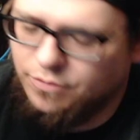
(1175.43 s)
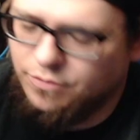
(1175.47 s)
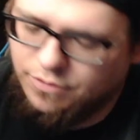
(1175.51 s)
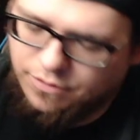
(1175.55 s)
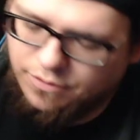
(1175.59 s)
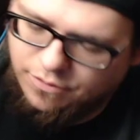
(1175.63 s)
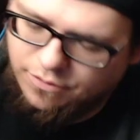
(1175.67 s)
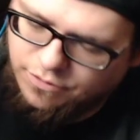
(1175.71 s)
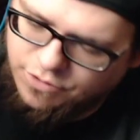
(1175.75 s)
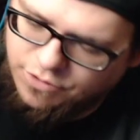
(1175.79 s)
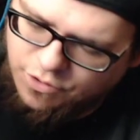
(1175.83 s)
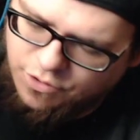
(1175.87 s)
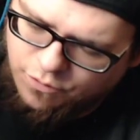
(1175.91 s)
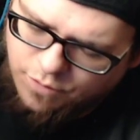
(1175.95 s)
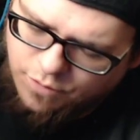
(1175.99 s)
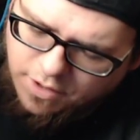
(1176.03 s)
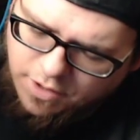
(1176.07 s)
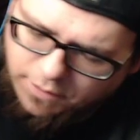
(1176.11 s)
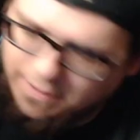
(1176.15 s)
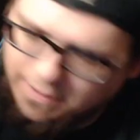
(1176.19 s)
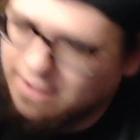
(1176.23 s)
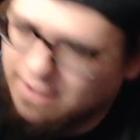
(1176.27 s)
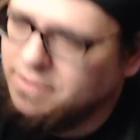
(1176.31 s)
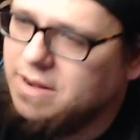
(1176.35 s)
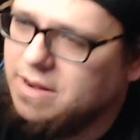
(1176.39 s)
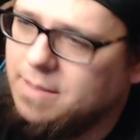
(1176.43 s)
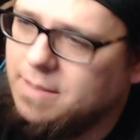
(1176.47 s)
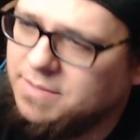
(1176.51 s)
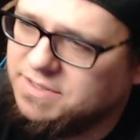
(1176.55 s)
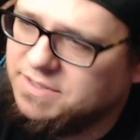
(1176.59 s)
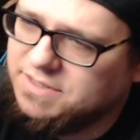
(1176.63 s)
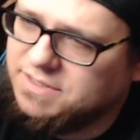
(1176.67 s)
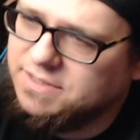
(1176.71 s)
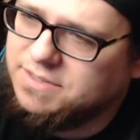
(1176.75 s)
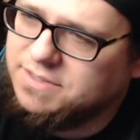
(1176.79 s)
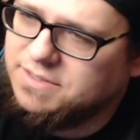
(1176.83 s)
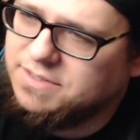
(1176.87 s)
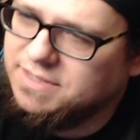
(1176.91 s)
you run around
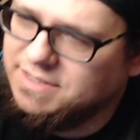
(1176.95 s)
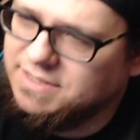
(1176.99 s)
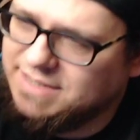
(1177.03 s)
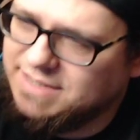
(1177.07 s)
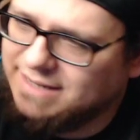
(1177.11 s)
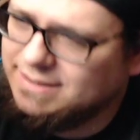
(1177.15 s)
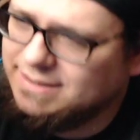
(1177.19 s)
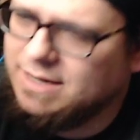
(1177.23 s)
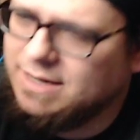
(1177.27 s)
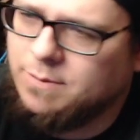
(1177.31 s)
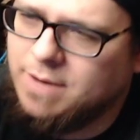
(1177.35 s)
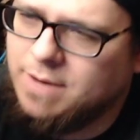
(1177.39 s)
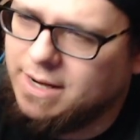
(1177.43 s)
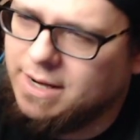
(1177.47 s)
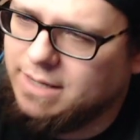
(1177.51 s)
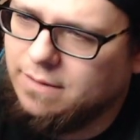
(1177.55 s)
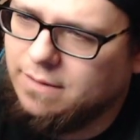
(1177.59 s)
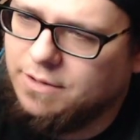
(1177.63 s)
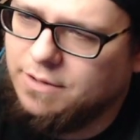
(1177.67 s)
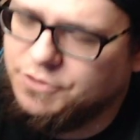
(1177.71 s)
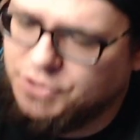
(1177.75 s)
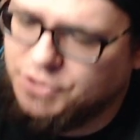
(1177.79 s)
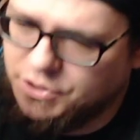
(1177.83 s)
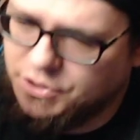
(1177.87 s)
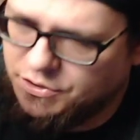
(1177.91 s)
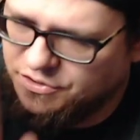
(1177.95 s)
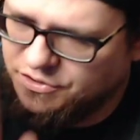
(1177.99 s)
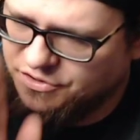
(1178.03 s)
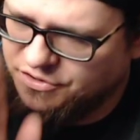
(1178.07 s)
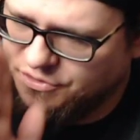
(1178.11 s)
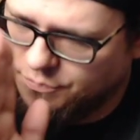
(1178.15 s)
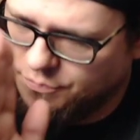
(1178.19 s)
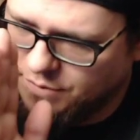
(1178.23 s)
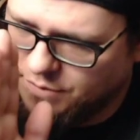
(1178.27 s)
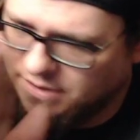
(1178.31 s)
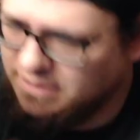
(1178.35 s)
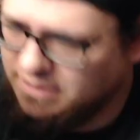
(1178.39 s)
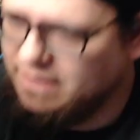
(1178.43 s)
Nemesis. He's got that rocket launcher, and you
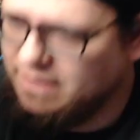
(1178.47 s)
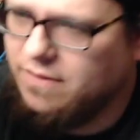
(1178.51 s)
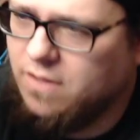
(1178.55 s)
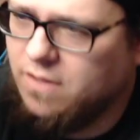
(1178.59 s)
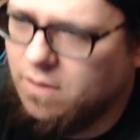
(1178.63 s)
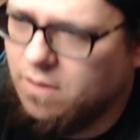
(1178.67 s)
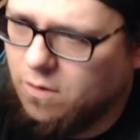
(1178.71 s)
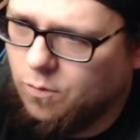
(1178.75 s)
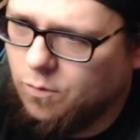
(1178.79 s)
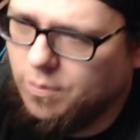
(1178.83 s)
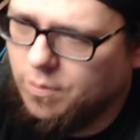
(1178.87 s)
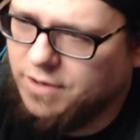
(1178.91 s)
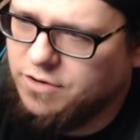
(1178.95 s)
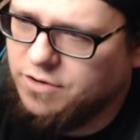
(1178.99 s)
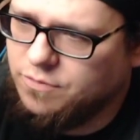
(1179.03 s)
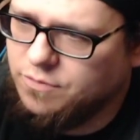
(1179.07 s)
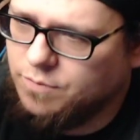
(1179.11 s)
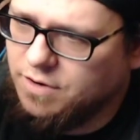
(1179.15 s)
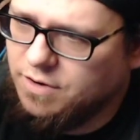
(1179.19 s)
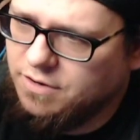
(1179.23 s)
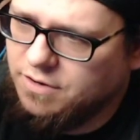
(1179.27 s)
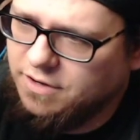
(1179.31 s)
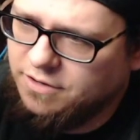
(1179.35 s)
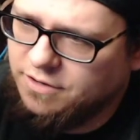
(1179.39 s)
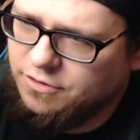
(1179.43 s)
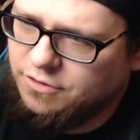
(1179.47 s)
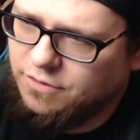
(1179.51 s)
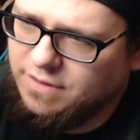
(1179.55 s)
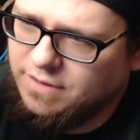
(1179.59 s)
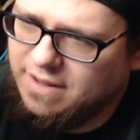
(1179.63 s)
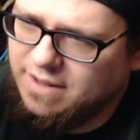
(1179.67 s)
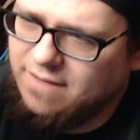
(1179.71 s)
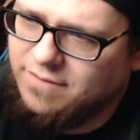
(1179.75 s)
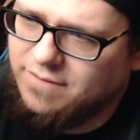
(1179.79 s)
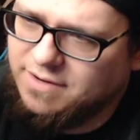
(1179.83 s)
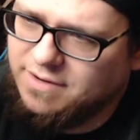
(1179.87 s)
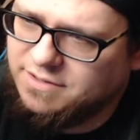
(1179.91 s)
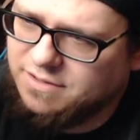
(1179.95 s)
run down the hallway. You run into the
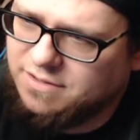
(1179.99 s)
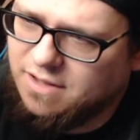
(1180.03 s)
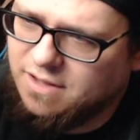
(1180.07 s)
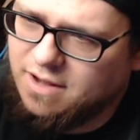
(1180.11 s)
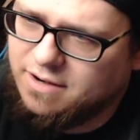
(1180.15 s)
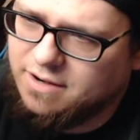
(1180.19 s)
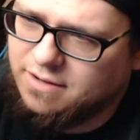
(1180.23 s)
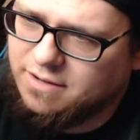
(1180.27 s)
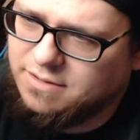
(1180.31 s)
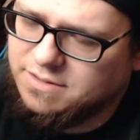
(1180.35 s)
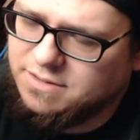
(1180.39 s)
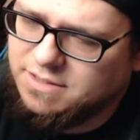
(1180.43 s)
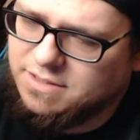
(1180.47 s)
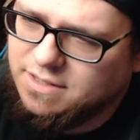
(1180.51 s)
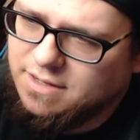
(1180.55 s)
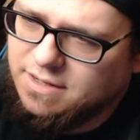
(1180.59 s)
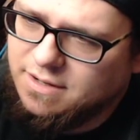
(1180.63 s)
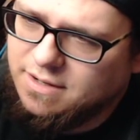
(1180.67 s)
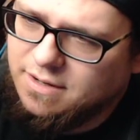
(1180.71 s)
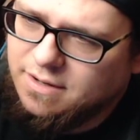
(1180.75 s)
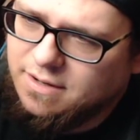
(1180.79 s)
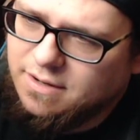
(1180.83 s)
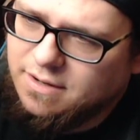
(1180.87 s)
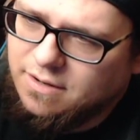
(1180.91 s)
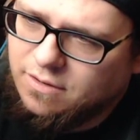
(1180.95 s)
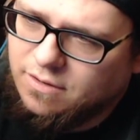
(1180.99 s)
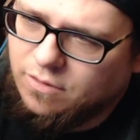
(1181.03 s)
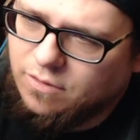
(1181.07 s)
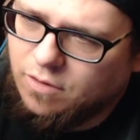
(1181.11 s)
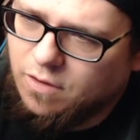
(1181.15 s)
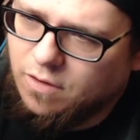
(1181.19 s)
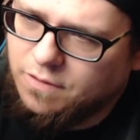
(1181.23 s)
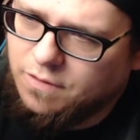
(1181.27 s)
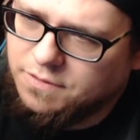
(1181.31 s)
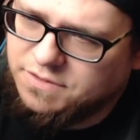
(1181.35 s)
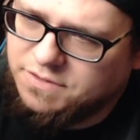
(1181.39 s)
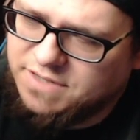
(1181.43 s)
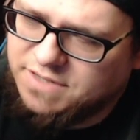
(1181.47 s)
evidence lockers, or all
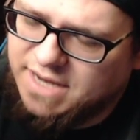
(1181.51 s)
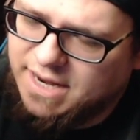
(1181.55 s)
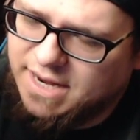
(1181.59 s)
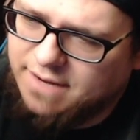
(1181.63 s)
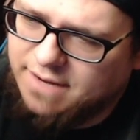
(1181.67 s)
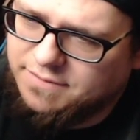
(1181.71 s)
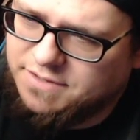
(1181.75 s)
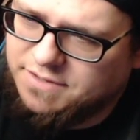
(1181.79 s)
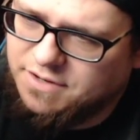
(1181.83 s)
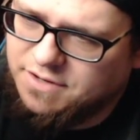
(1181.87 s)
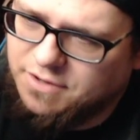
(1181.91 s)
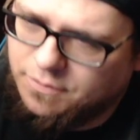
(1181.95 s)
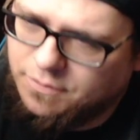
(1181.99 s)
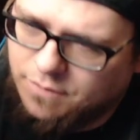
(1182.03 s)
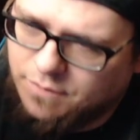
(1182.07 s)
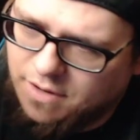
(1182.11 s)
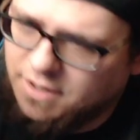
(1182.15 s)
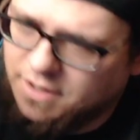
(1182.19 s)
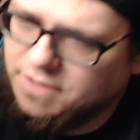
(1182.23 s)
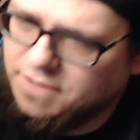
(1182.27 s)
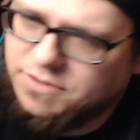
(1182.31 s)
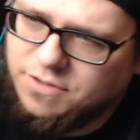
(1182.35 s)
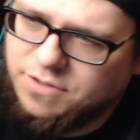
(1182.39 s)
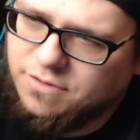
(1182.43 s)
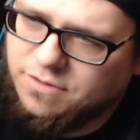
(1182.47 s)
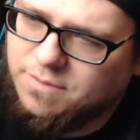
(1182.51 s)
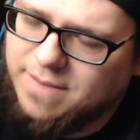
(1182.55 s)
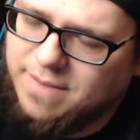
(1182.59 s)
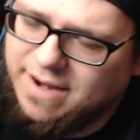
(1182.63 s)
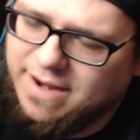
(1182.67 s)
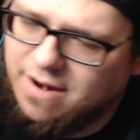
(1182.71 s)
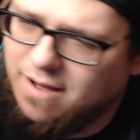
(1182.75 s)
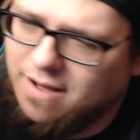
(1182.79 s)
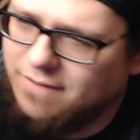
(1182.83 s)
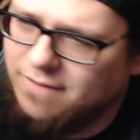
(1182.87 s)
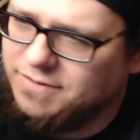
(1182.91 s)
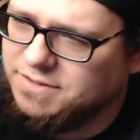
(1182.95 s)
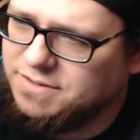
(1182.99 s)
those safes, and you run into the main
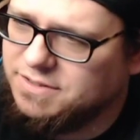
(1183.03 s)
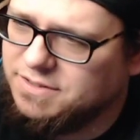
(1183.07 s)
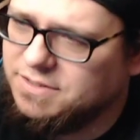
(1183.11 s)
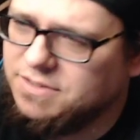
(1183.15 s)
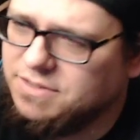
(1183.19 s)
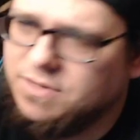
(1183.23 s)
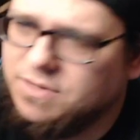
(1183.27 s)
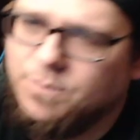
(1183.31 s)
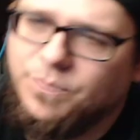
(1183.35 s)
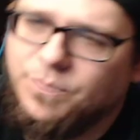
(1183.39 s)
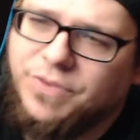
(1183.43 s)
offices.